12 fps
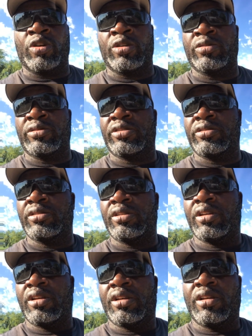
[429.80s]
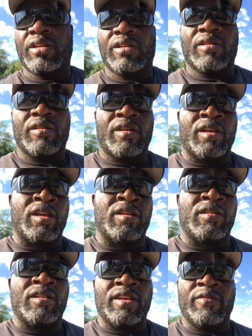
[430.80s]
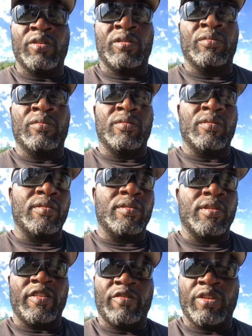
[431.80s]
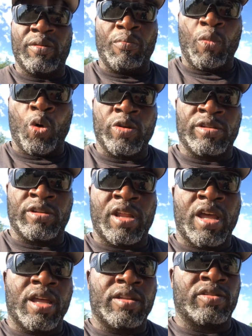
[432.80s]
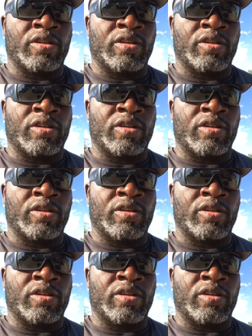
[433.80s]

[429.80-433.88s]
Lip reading: growth, and even more than that.